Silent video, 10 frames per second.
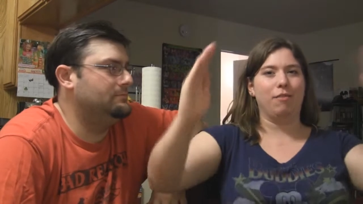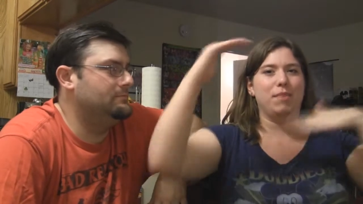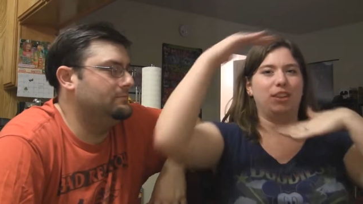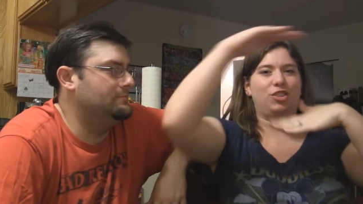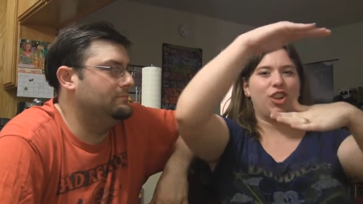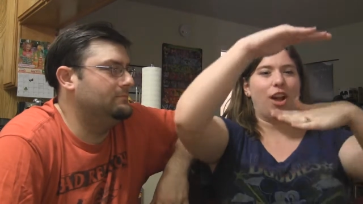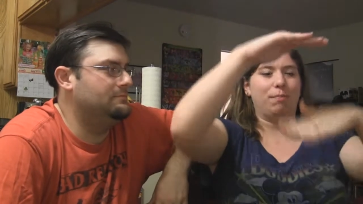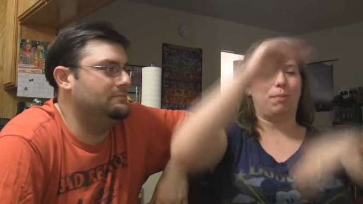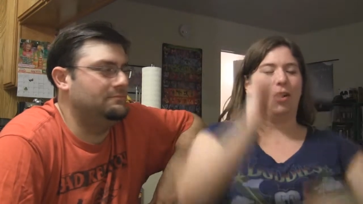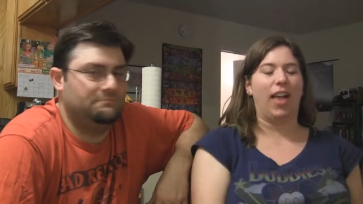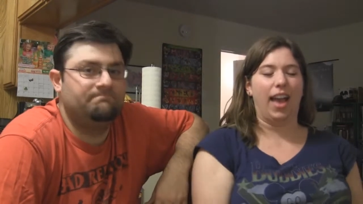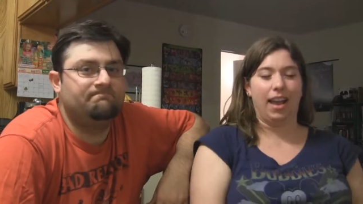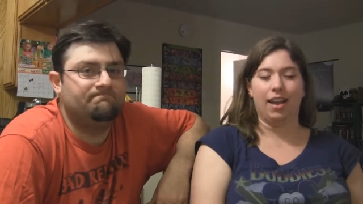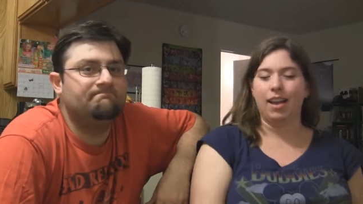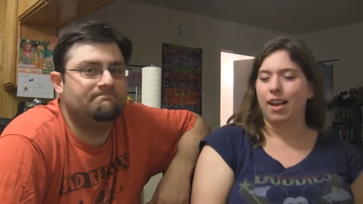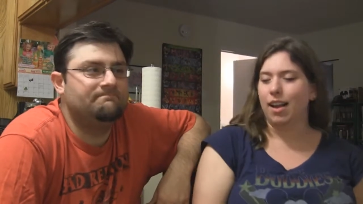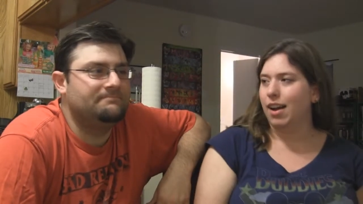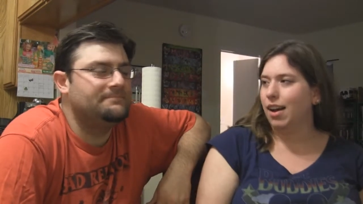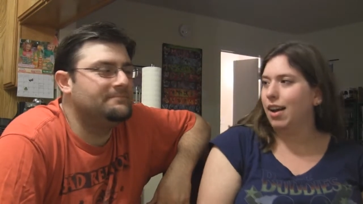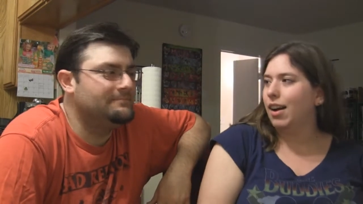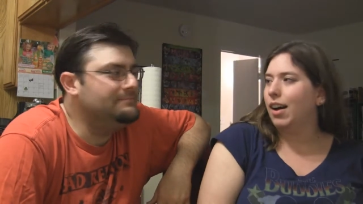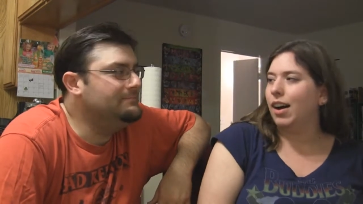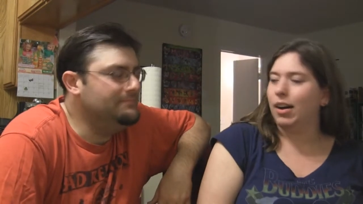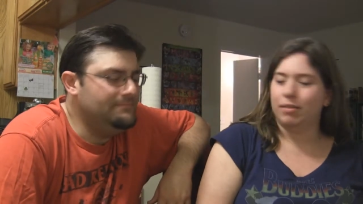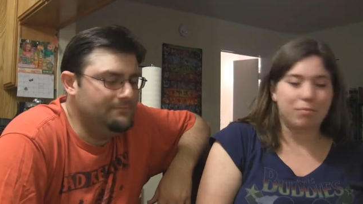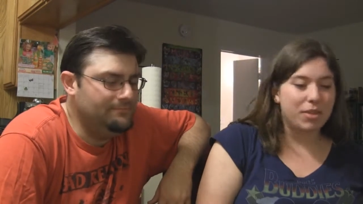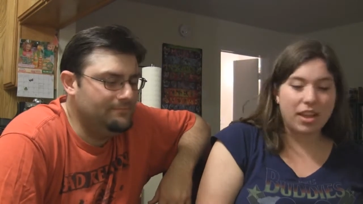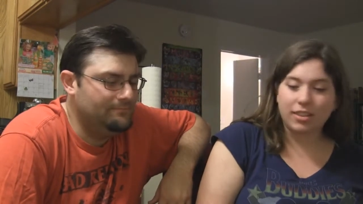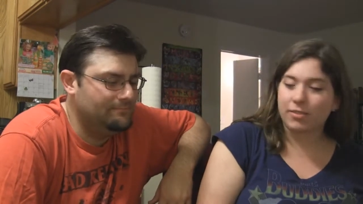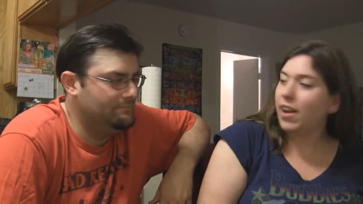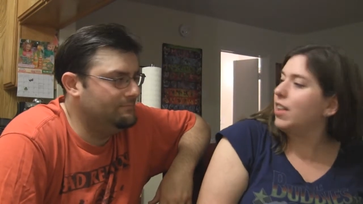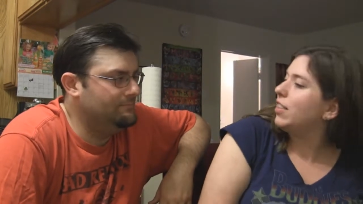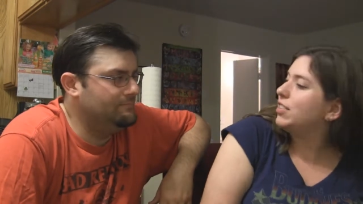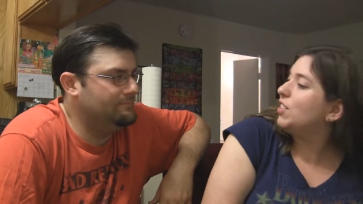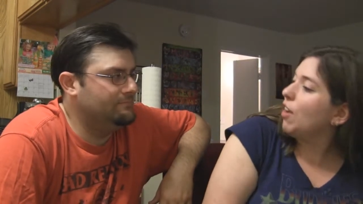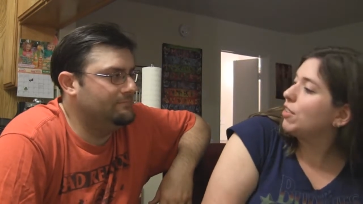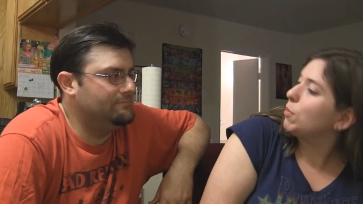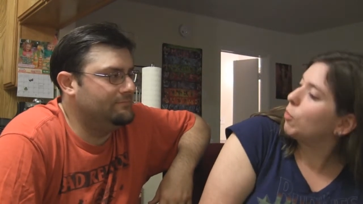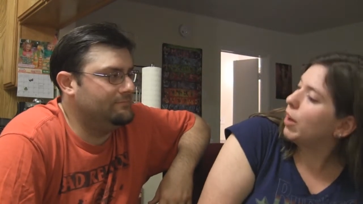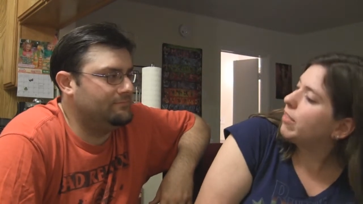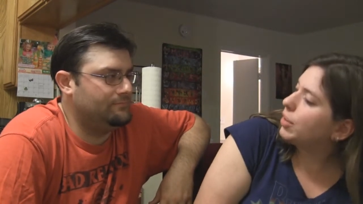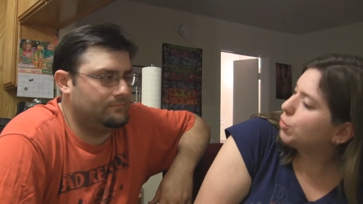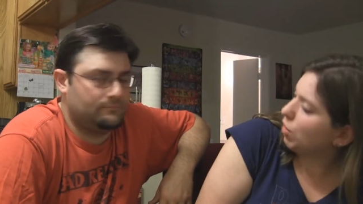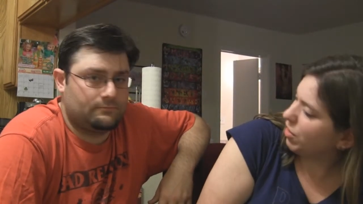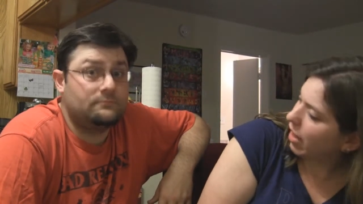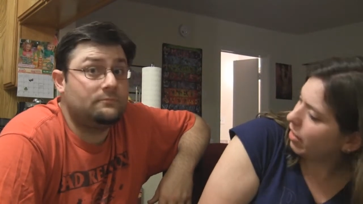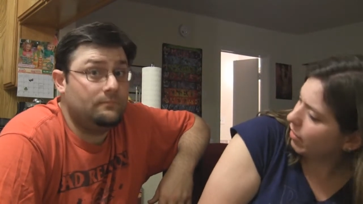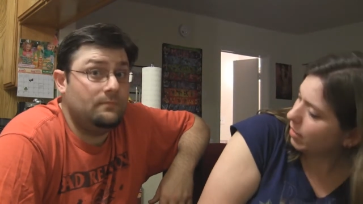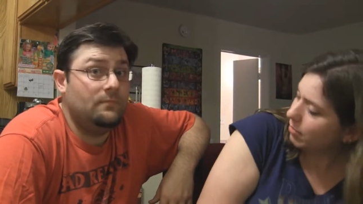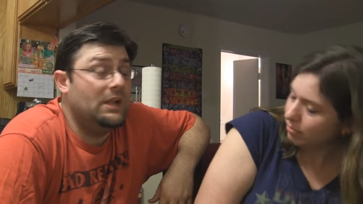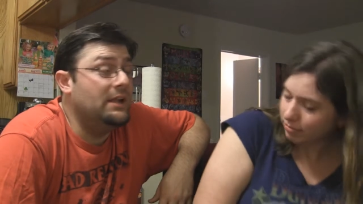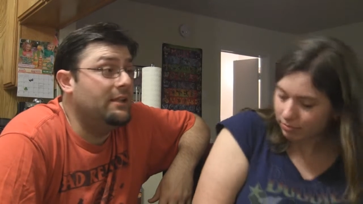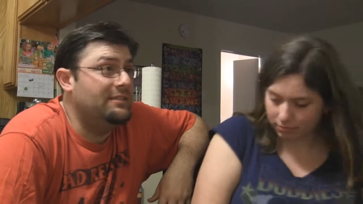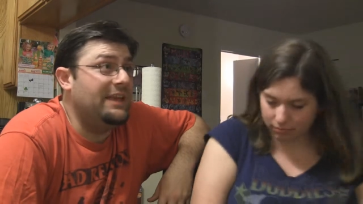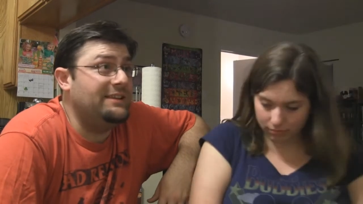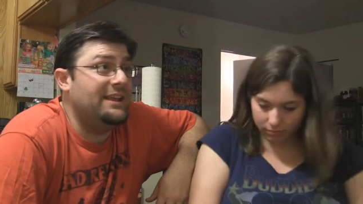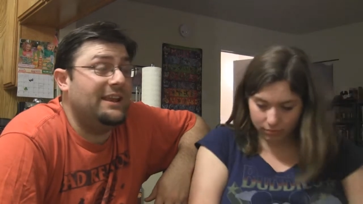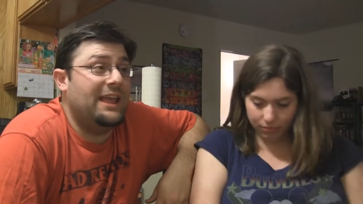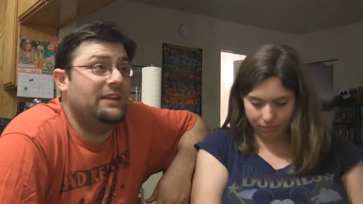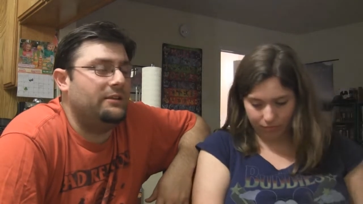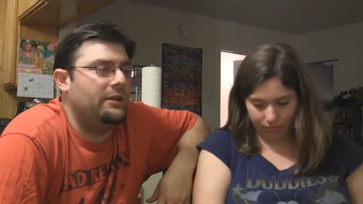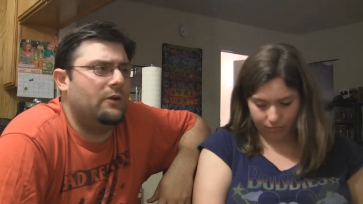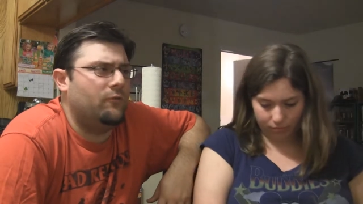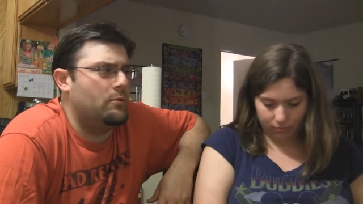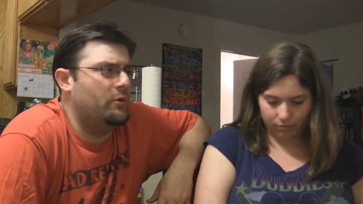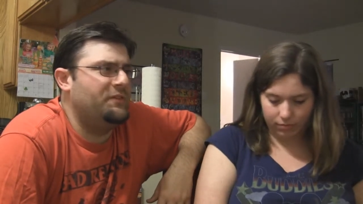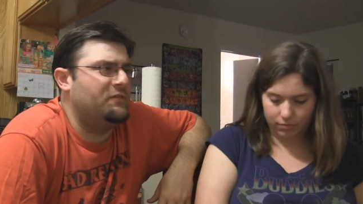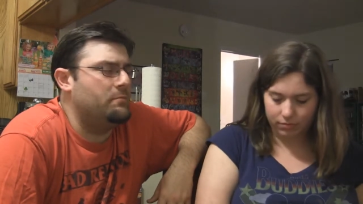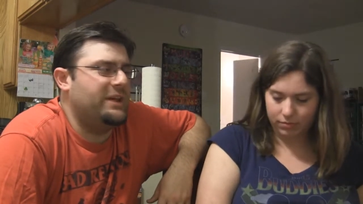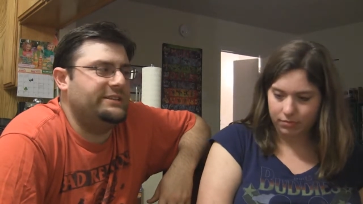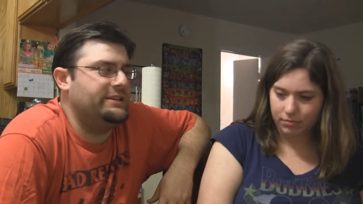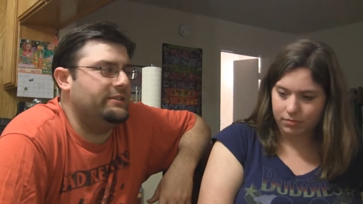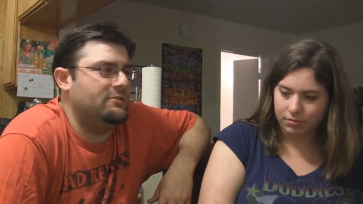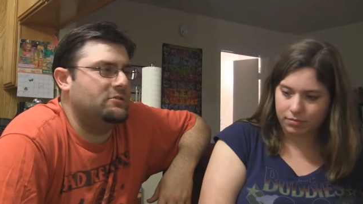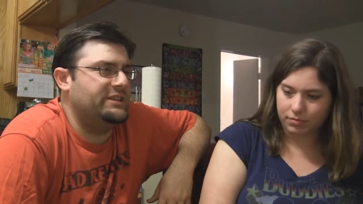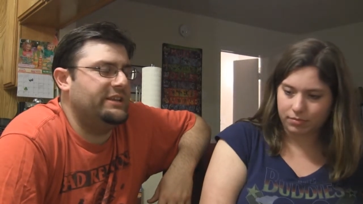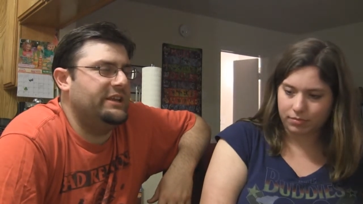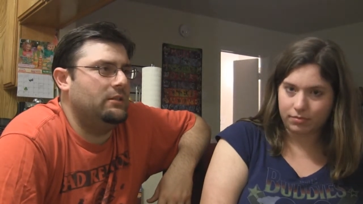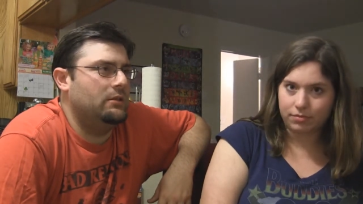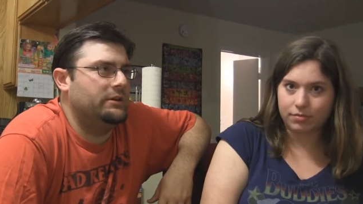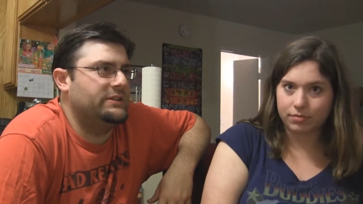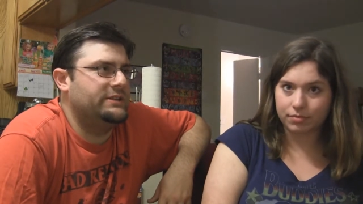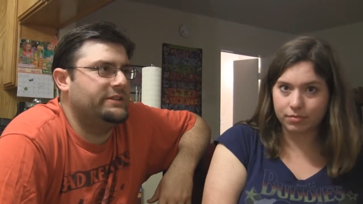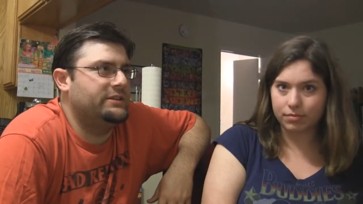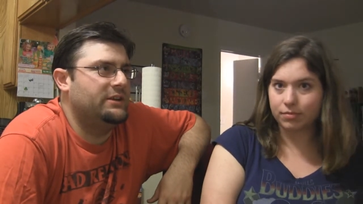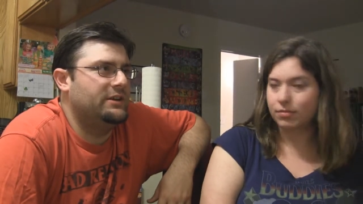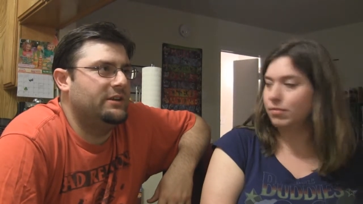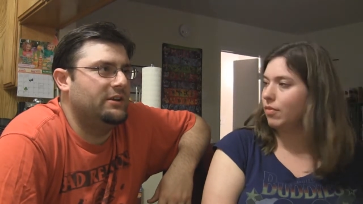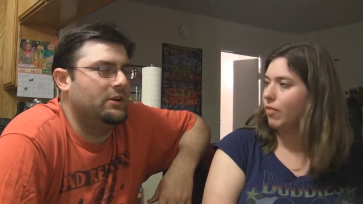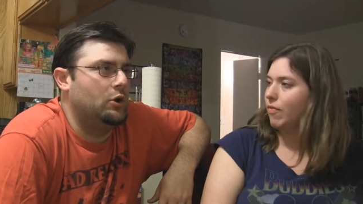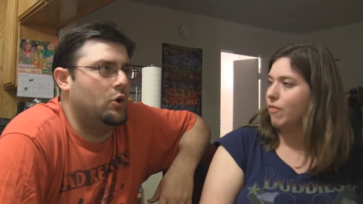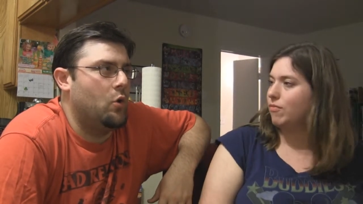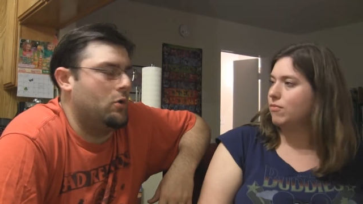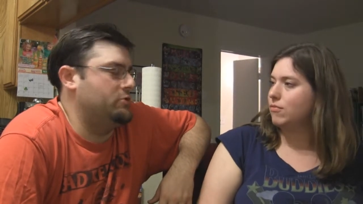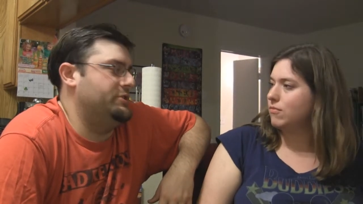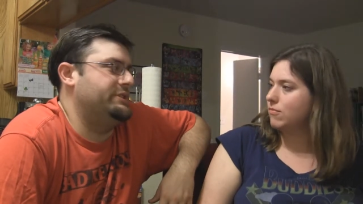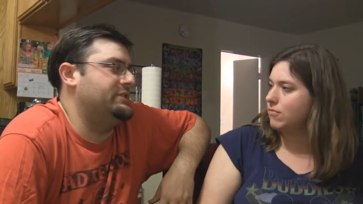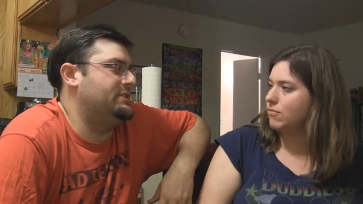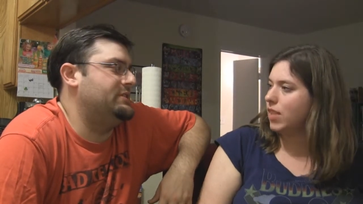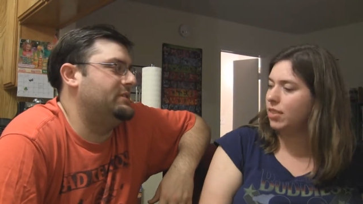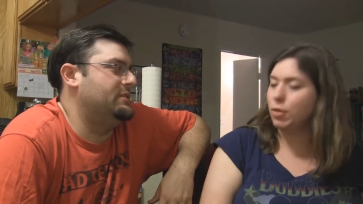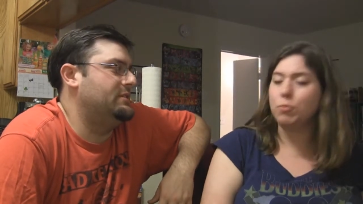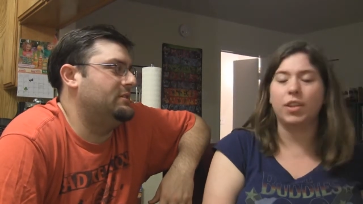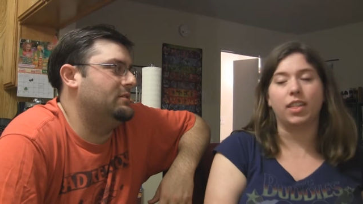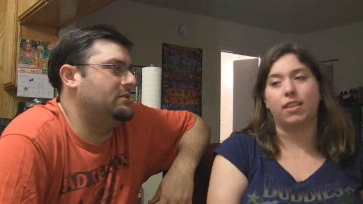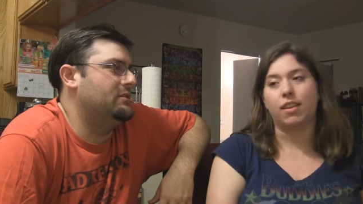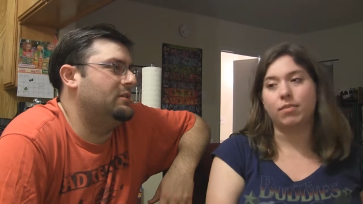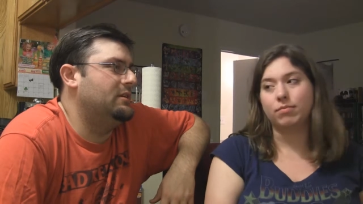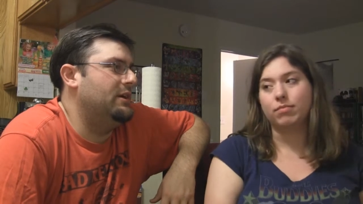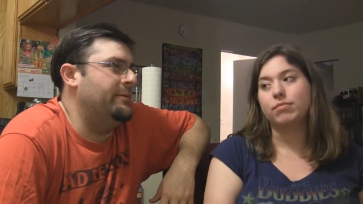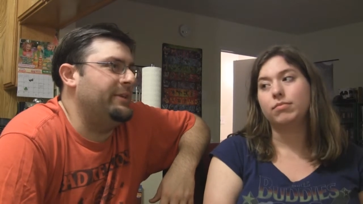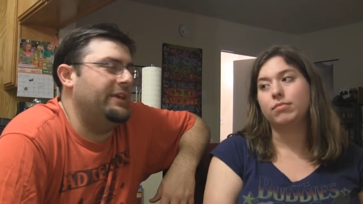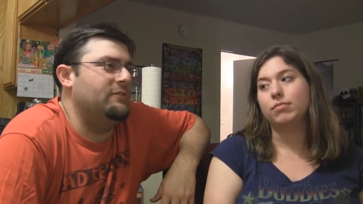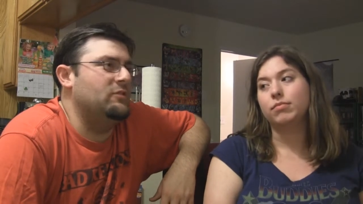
Speaker 1: of mid-shot play. Um, but that's fine. They still got some great visuals out of it.
Speaker 2: They did, and you know, for a movie from 1913, it looked gorgeous.
Speaker 1: It, it really did.
Speaker 2: I mean,